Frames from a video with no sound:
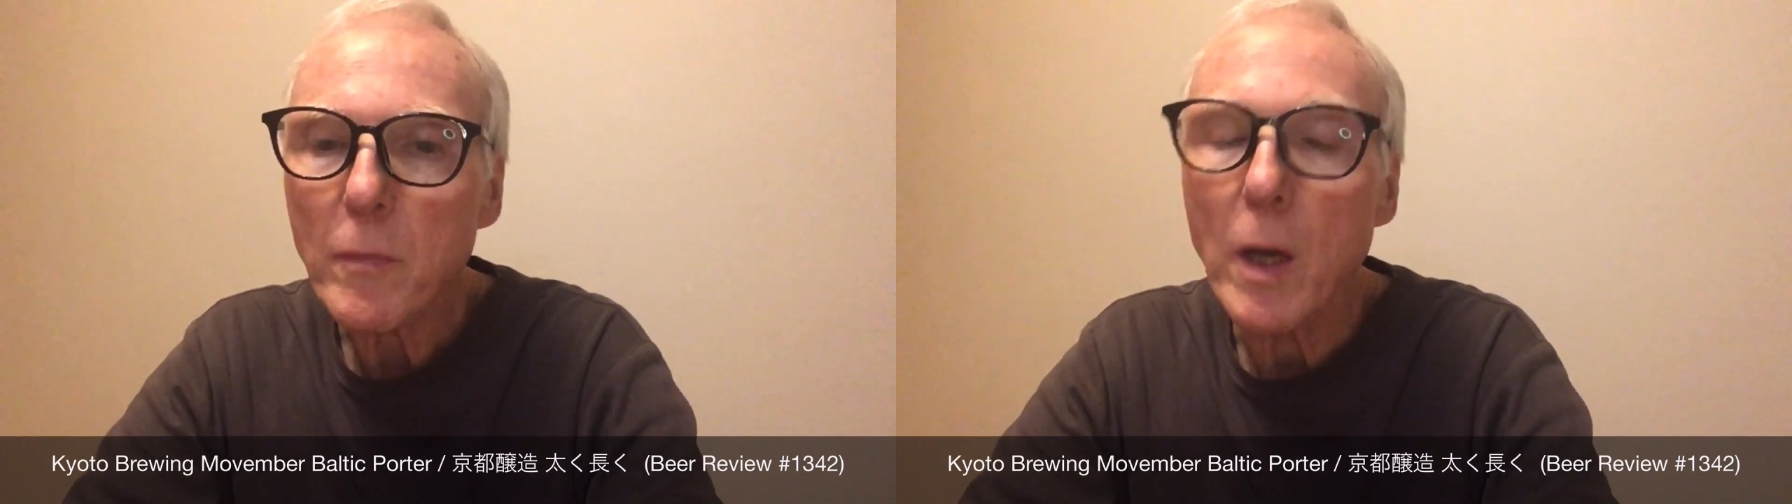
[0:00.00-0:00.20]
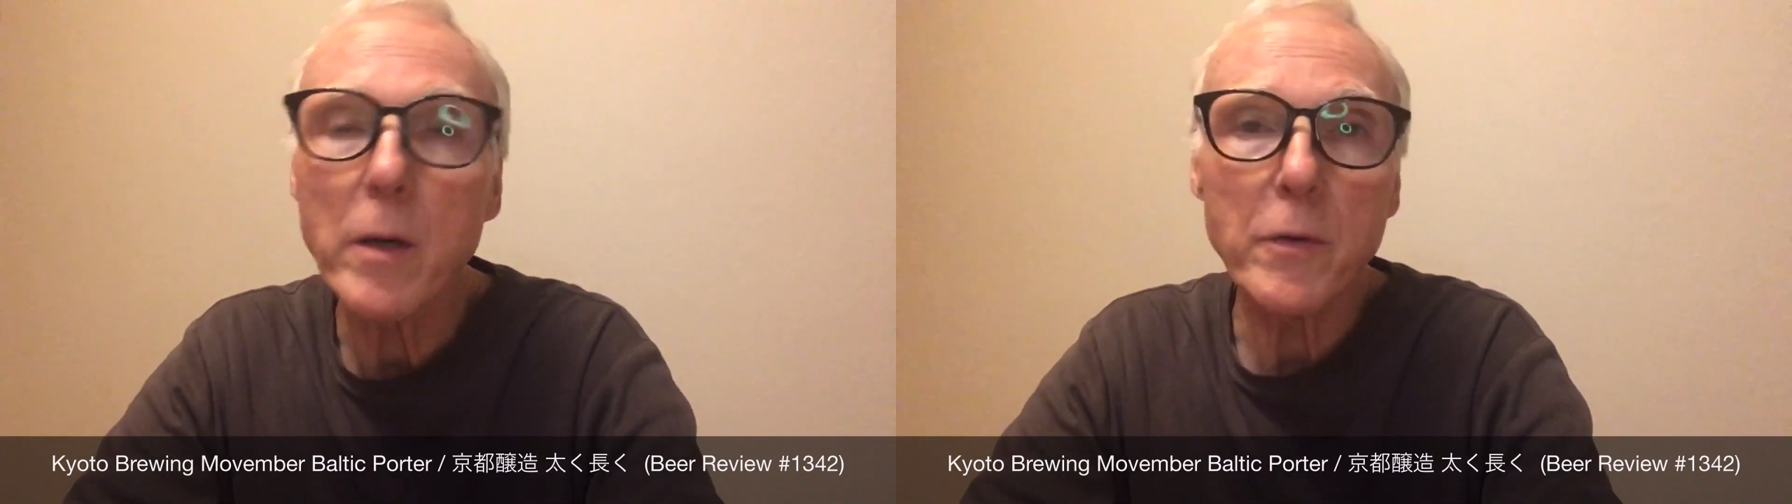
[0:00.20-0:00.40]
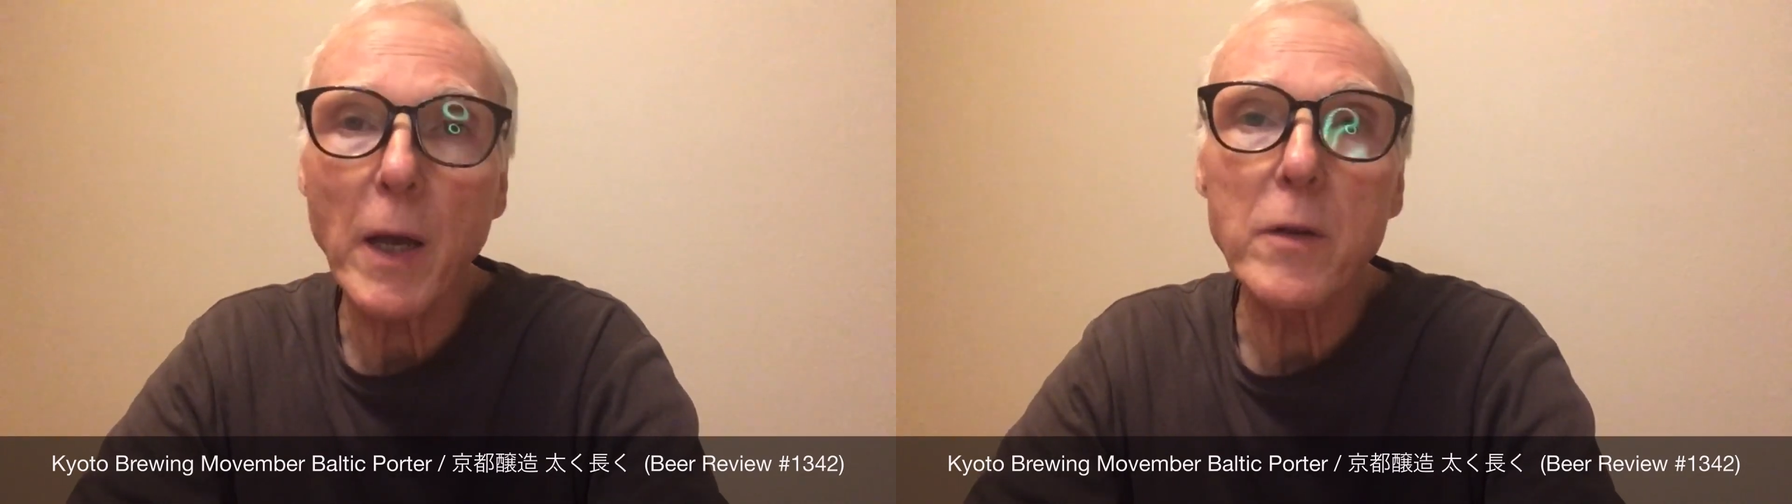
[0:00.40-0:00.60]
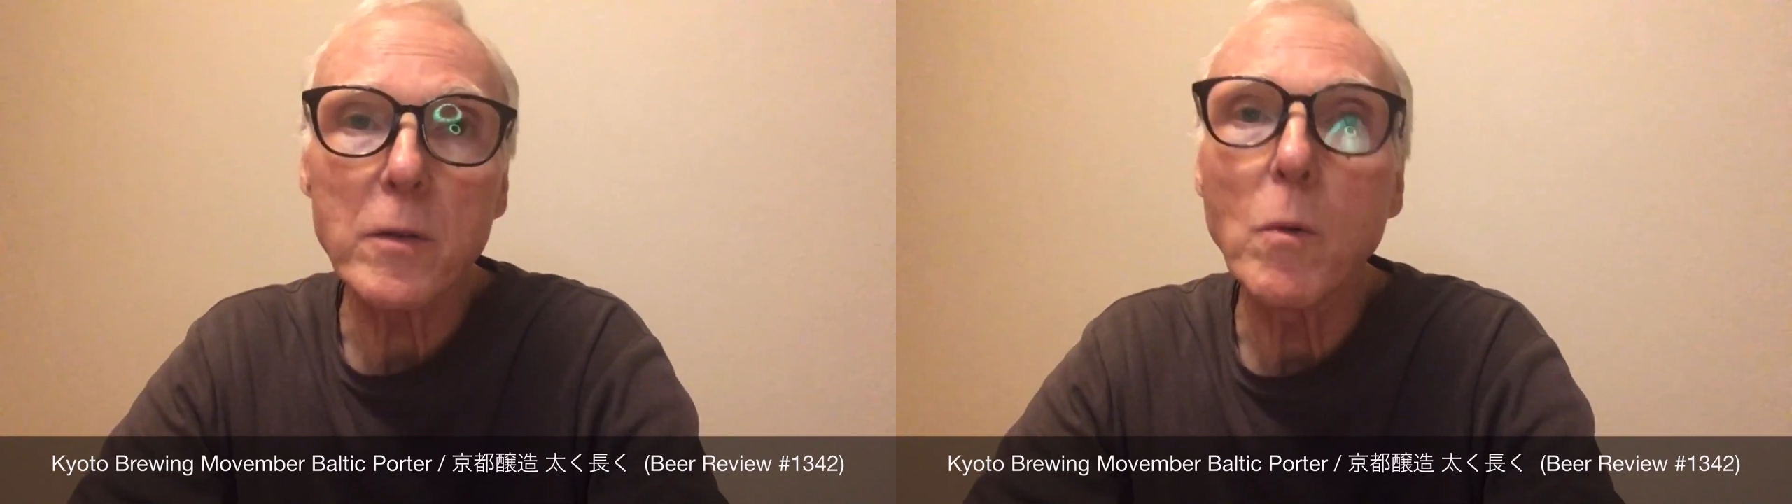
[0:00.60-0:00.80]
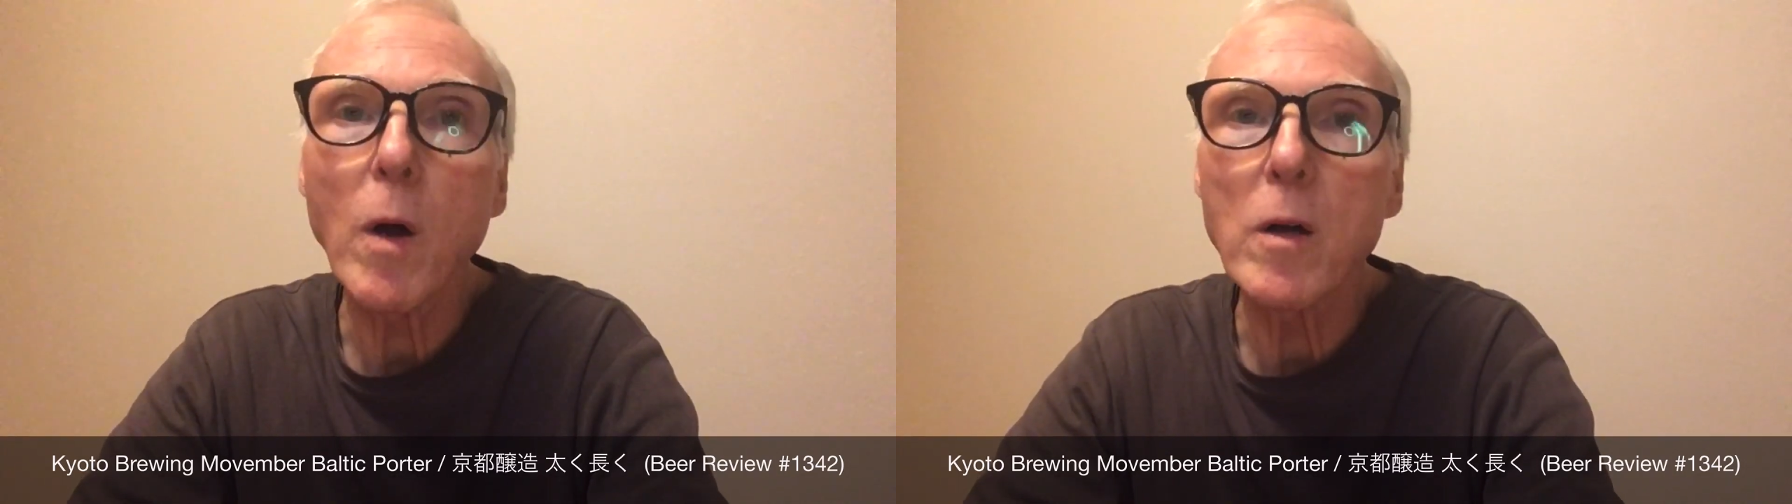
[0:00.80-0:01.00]
It is
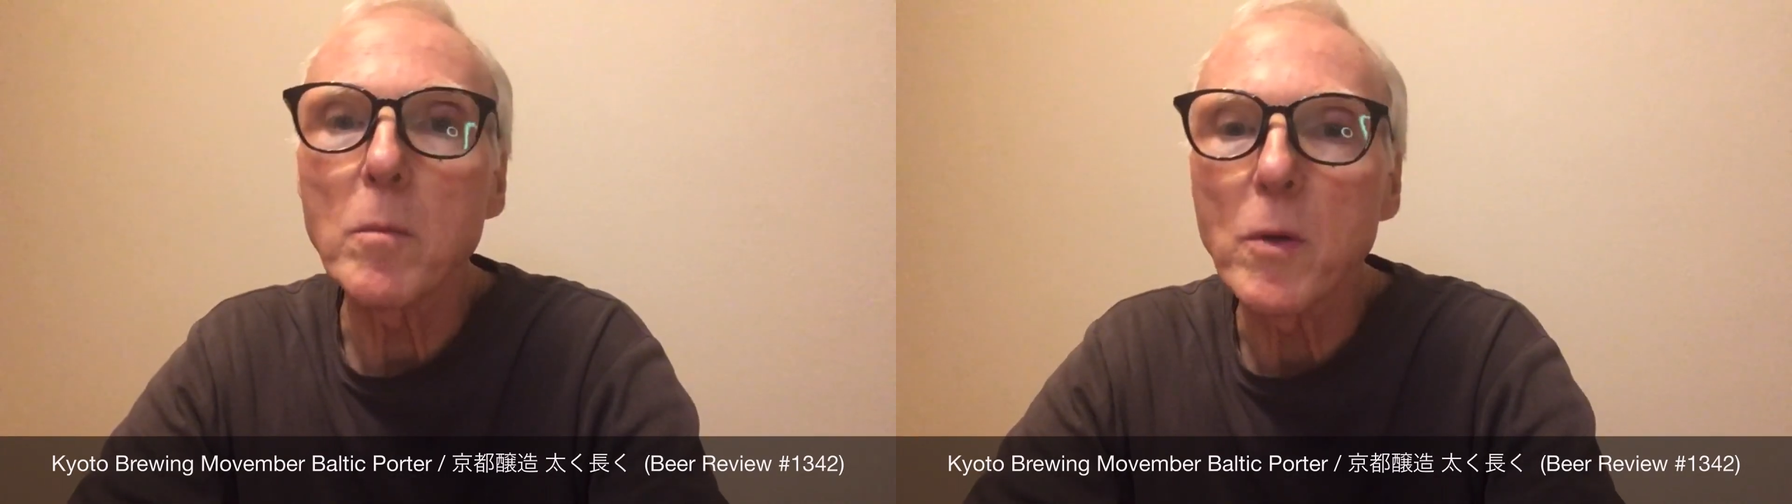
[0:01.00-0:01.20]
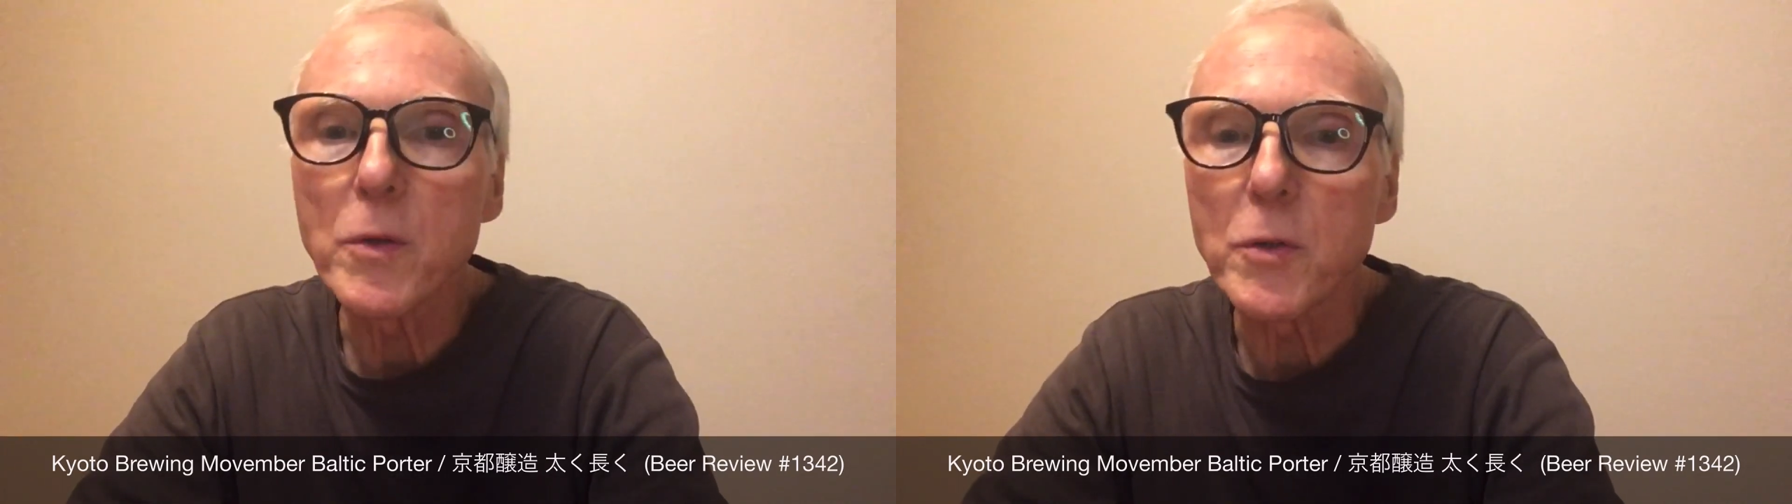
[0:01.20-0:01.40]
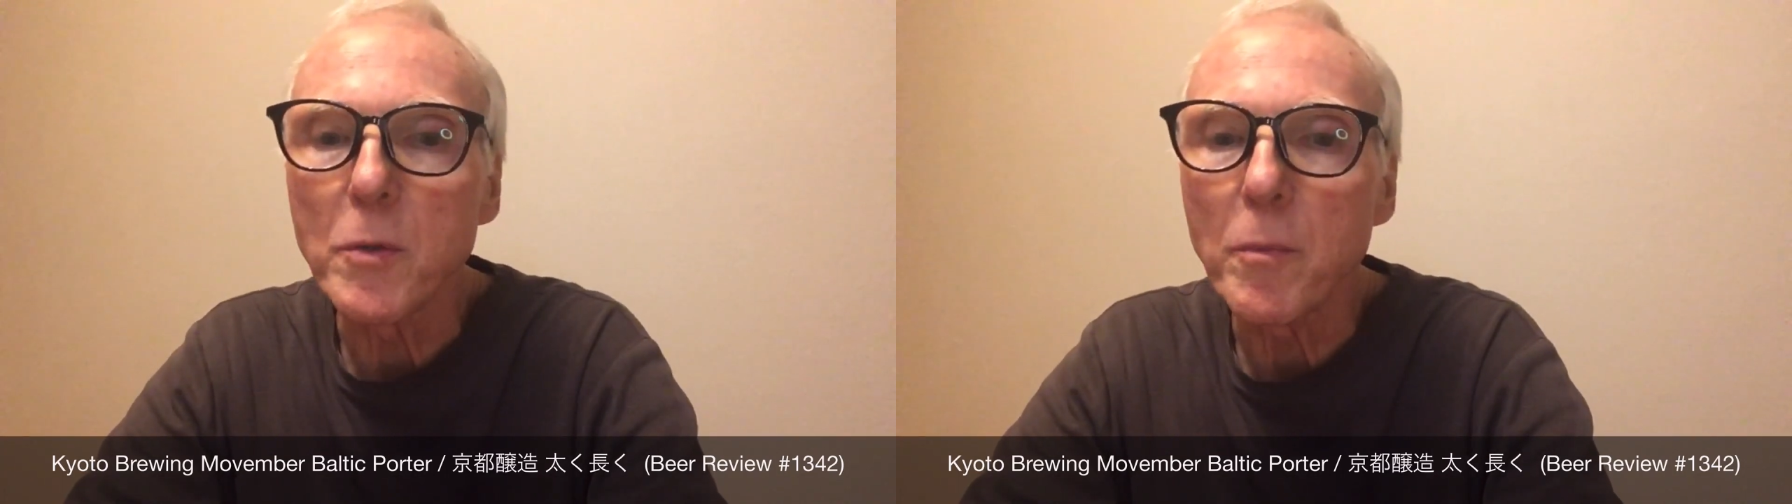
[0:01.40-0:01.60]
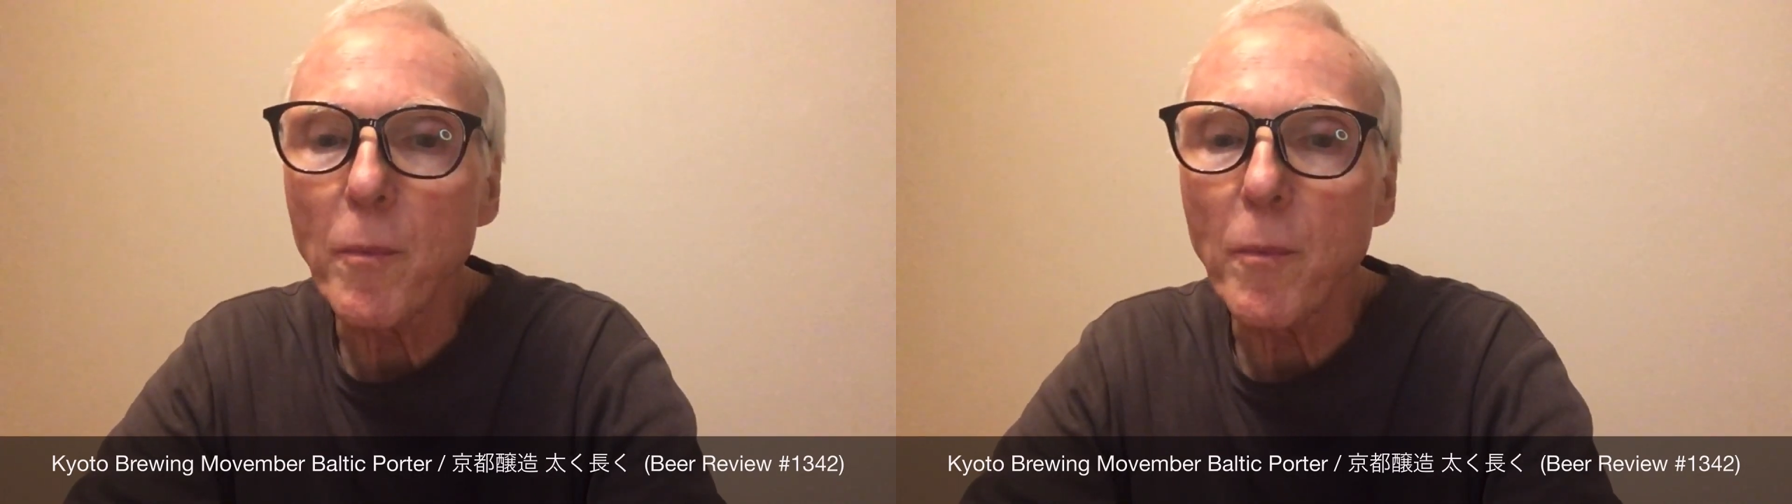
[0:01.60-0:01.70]
actually walkable too.